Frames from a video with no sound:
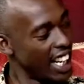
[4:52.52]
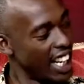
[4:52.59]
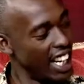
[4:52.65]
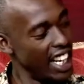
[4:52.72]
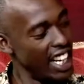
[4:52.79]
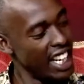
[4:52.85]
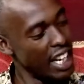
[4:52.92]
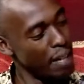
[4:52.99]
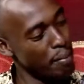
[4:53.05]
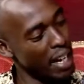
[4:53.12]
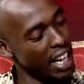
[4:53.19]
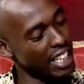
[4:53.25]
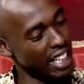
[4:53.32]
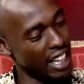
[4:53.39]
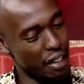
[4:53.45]
the cleaning,
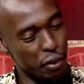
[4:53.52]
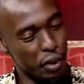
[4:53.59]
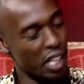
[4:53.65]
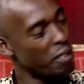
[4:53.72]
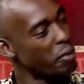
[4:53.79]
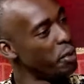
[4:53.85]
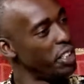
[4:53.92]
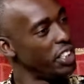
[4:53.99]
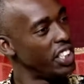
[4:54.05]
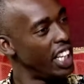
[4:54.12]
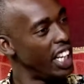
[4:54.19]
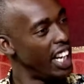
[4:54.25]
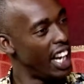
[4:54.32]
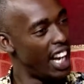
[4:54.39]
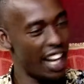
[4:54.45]
imeleta uchafu
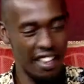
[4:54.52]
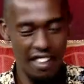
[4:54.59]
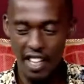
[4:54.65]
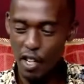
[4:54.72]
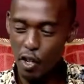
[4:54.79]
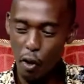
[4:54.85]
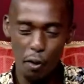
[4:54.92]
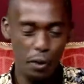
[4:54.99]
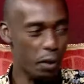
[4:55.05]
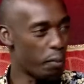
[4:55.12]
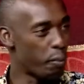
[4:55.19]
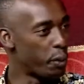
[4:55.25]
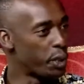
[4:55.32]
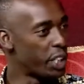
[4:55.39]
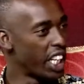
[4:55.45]
nje, and then you're
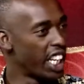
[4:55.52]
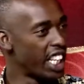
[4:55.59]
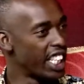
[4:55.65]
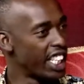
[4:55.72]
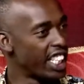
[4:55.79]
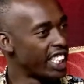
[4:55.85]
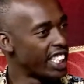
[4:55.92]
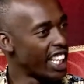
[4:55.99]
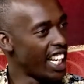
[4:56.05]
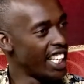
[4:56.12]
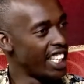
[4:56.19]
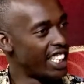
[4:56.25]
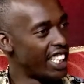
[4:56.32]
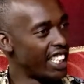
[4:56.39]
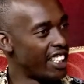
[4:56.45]
also pushing it
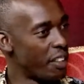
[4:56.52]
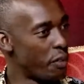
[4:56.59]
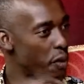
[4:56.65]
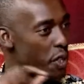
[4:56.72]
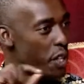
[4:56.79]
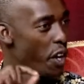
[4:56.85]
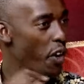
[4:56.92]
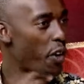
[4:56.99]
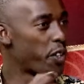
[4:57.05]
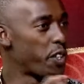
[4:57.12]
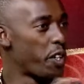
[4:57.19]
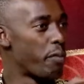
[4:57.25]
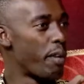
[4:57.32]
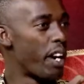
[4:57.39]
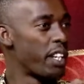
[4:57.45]
inside with your
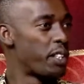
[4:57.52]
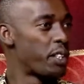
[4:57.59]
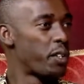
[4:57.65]
cotton bud.